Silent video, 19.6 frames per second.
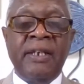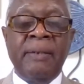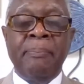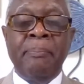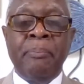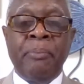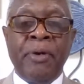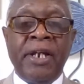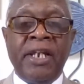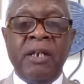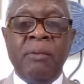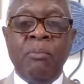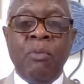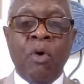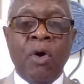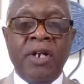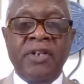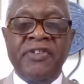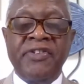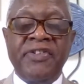brick and
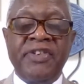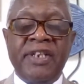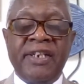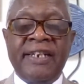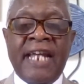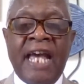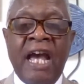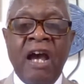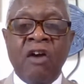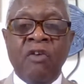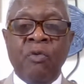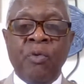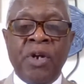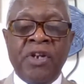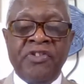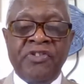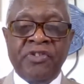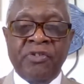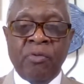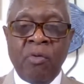mortar sit down
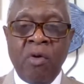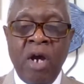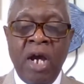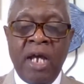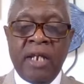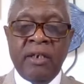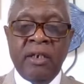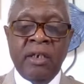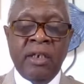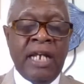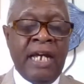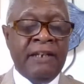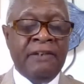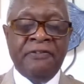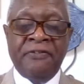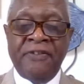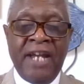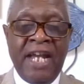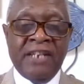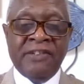restaurant, not the
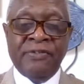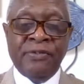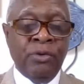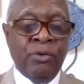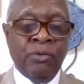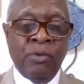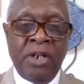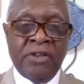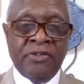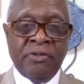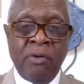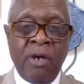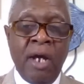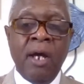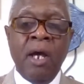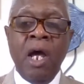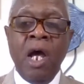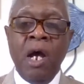fast food restaurant,